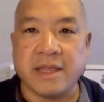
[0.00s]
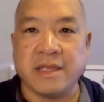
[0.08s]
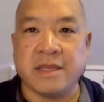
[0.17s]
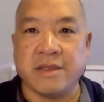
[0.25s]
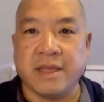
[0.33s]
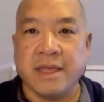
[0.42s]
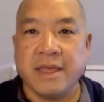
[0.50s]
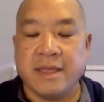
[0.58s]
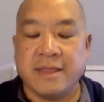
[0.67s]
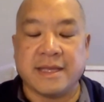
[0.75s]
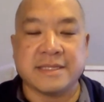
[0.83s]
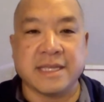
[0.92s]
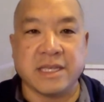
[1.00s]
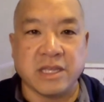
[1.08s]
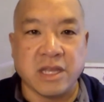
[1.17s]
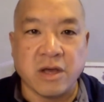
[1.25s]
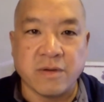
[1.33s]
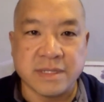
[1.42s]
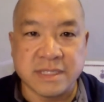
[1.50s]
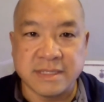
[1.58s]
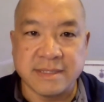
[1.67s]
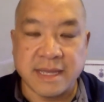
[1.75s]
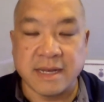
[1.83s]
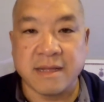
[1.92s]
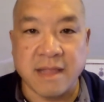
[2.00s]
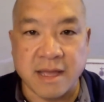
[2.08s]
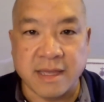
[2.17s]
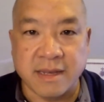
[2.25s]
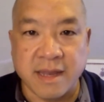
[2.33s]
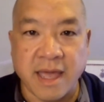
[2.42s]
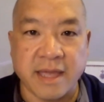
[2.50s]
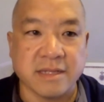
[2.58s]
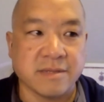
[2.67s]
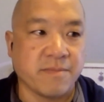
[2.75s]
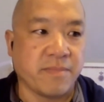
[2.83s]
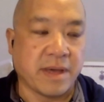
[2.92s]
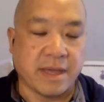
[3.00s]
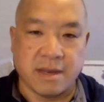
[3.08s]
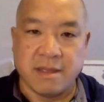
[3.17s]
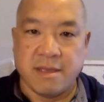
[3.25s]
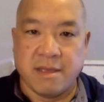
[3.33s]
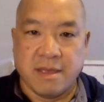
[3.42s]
and you next thing you know, it's ten o'clock at night. But